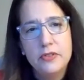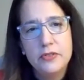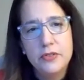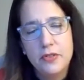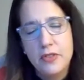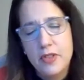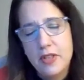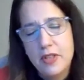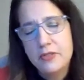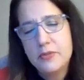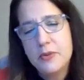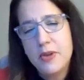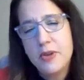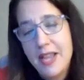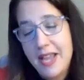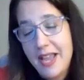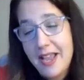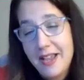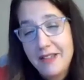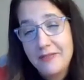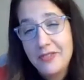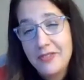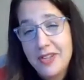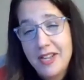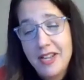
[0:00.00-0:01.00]
that's why I
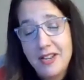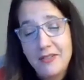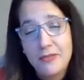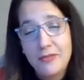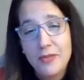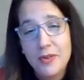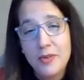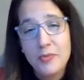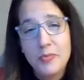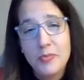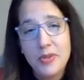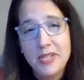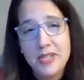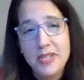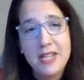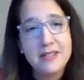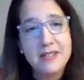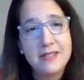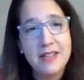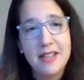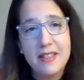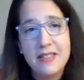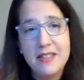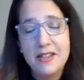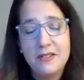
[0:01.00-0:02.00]
advocate for it. But
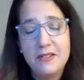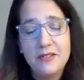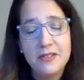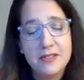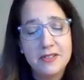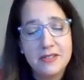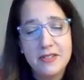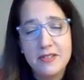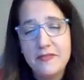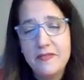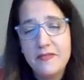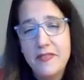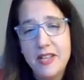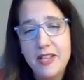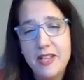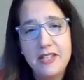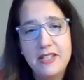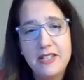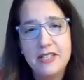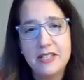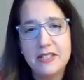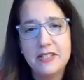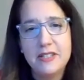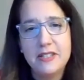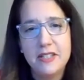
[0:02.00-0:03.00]
yes, I think Kristen Vig
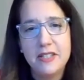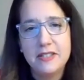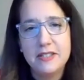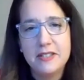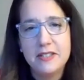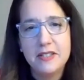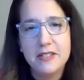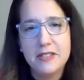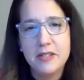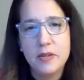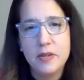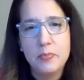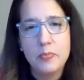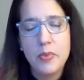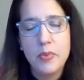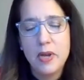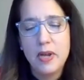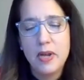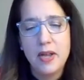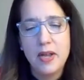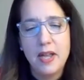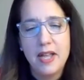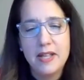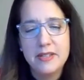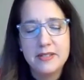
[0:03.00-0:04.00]
just does
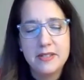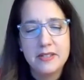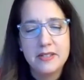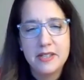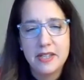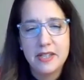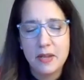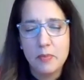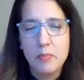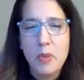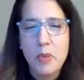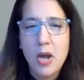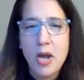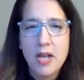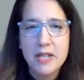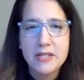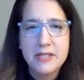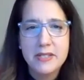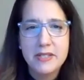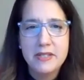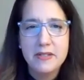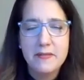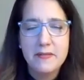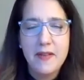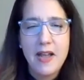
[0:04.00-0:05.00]
has such a
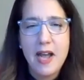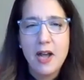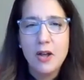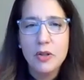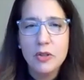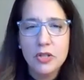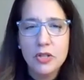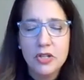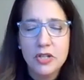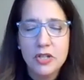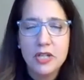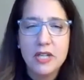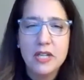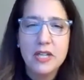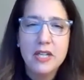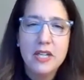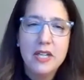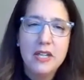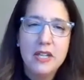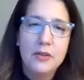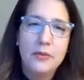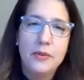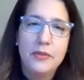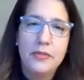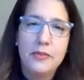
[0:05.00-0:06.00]
positive outlook
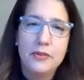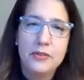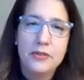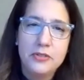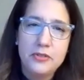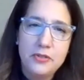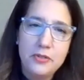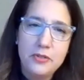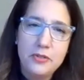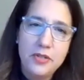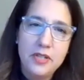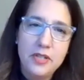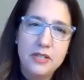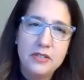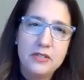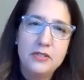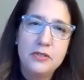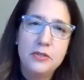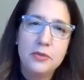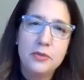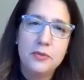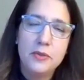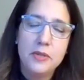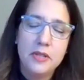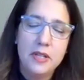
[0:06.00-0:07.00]
with her students
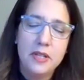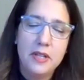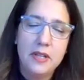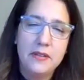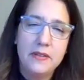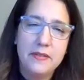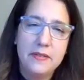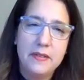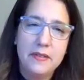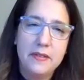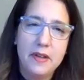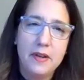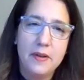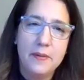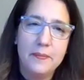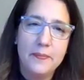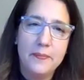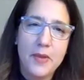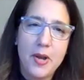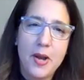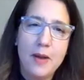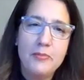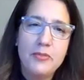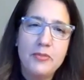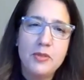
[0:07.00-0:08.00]
doing this
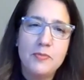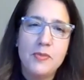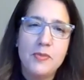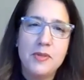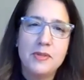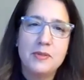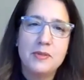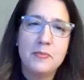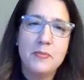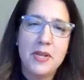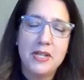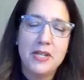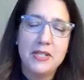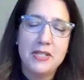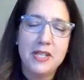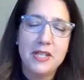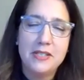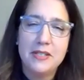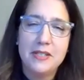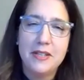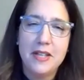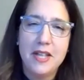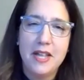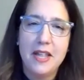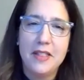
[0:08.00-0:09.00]
optimism
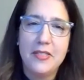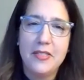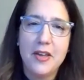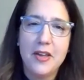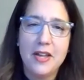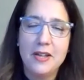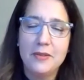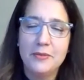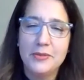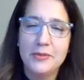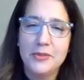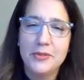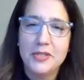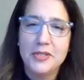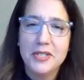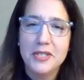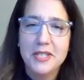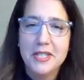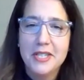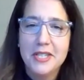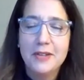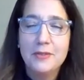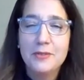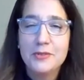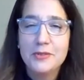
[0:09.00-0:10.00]
meditation that I thought it
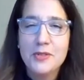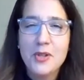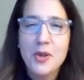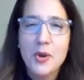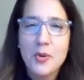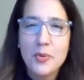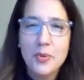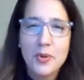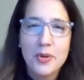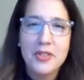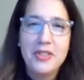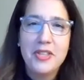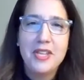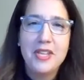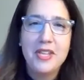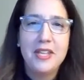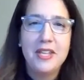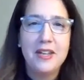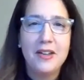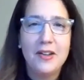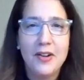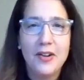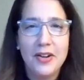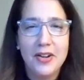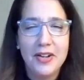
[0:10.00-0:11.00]
was noteworthy
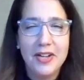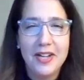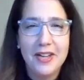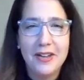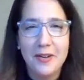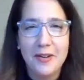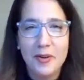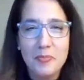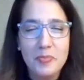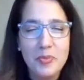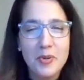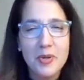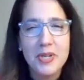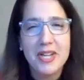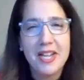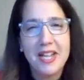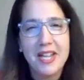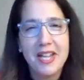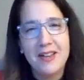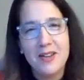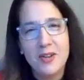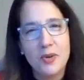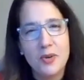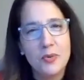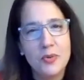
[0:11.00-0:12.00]
in our book
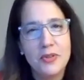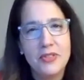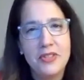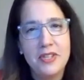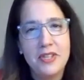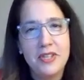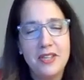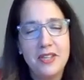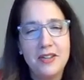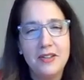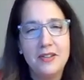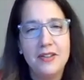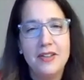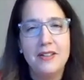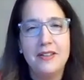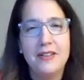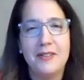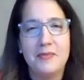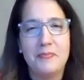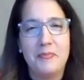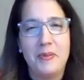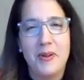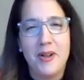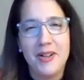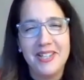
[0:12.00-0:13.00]
and noteworthy here in
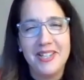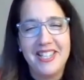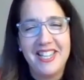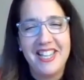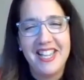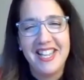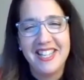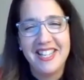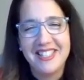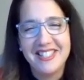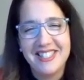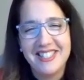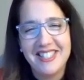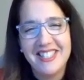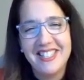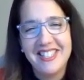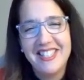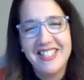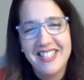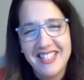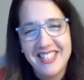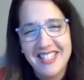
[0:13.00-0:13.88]
this podcast.